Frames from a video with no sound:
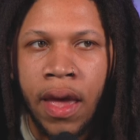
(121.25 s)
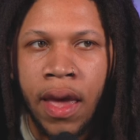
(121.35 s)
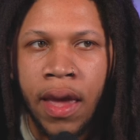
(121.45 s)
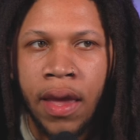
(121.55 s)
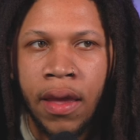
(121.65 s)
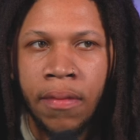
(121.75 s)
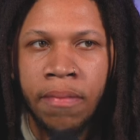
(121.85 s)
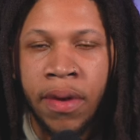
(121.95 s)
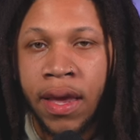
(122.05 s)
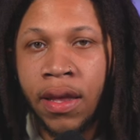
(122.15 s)
a
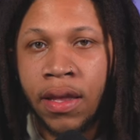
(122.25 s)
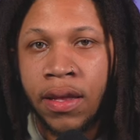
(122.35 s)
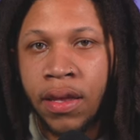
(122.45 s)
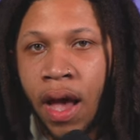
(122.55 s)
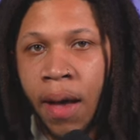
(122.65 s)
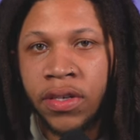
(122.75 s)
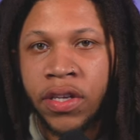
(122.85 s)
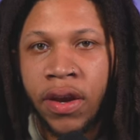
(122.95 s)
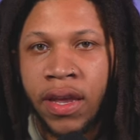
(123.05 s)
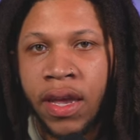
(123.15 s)
big
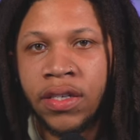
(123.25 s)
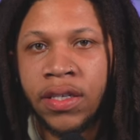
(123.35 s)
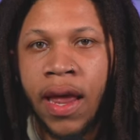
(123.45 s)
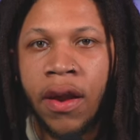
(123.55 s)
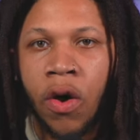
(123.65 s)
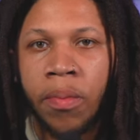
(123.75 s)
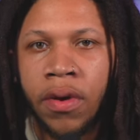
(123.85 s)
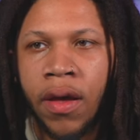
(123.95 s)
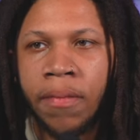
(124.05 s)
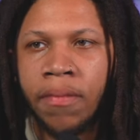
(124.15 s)
commissary kitchen had
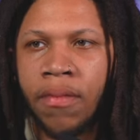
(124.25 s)
opened up